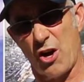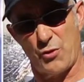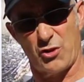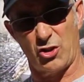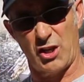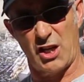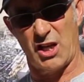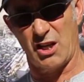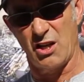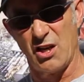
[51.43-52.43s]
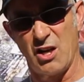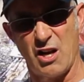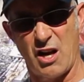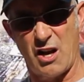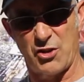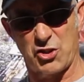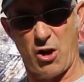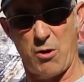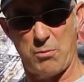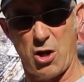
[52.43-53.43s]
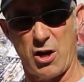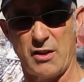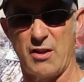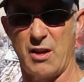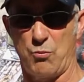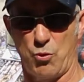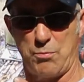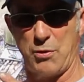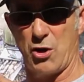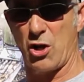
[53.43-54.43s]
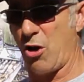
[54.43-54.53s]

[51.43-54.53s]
off with cleaning the salt block, and then we'll put it